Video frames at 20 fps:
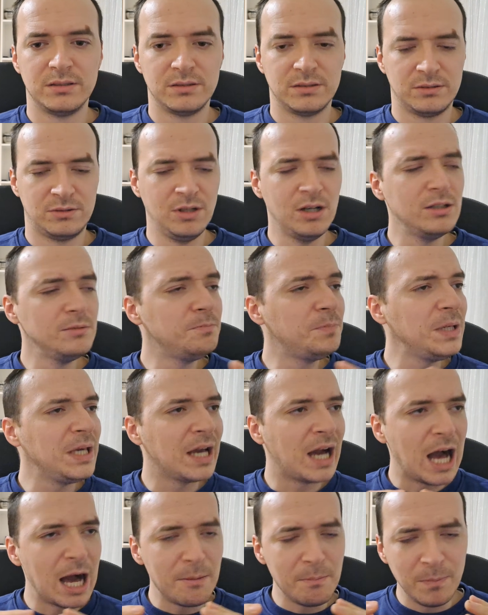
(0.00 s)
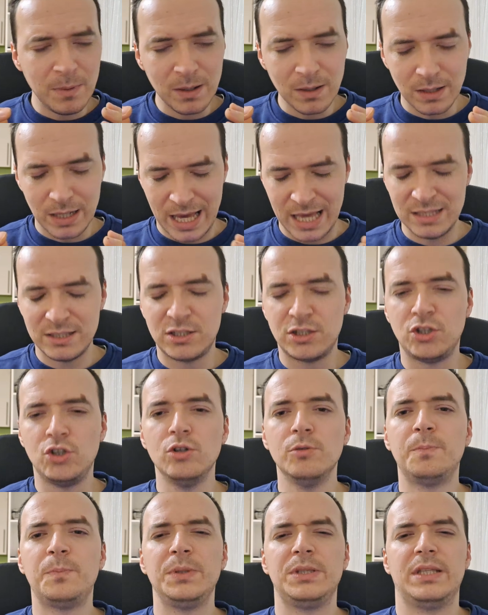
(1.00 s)
Don't be humble and
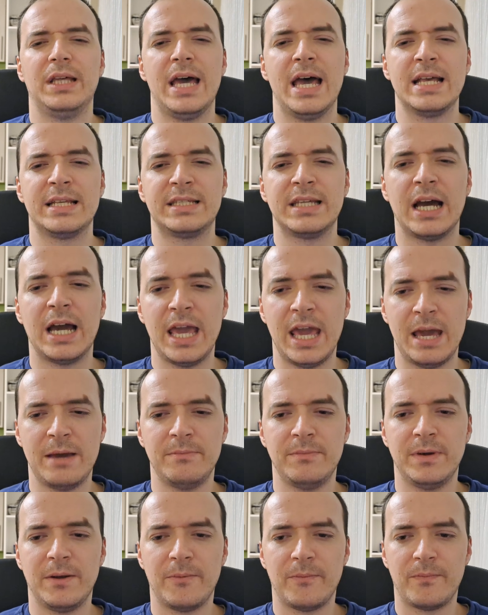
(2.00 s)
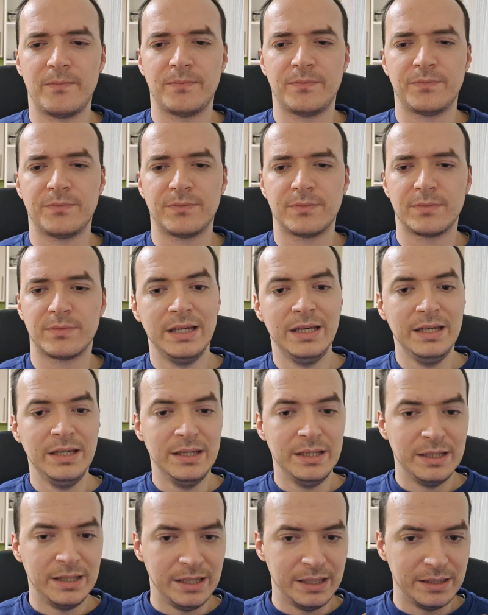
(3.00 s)
stupid as I am.
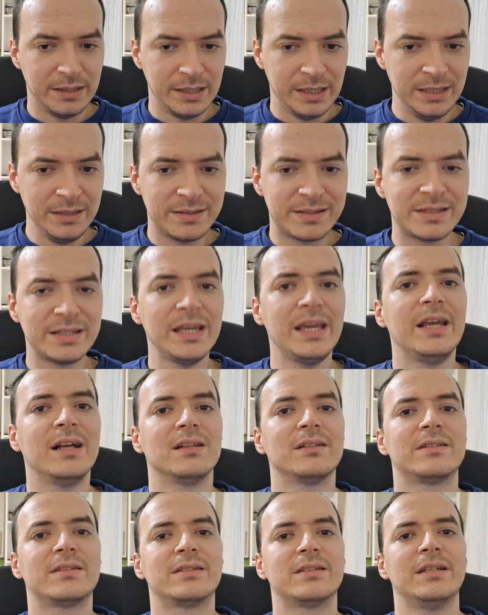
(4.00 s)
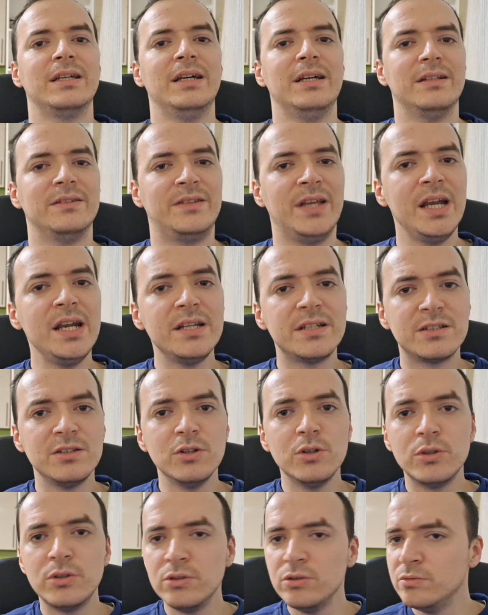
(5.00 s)
In sales, there is
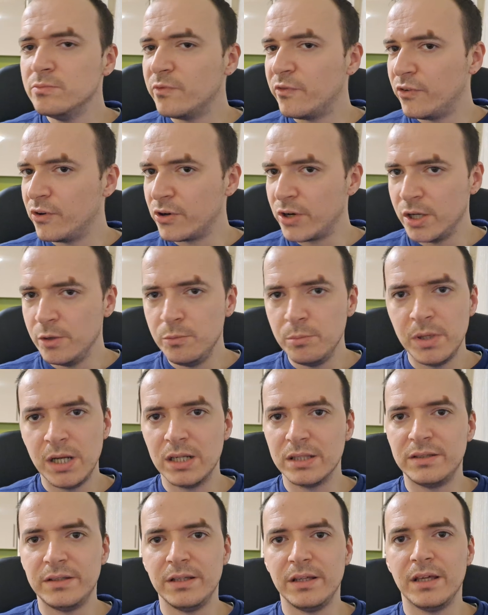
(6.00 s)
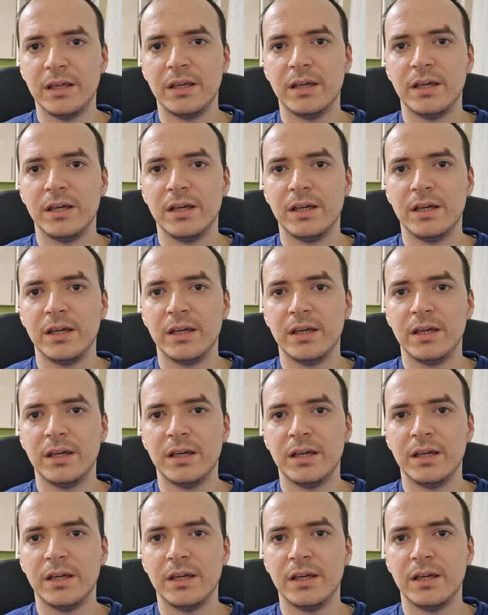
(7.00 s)
no room for humility.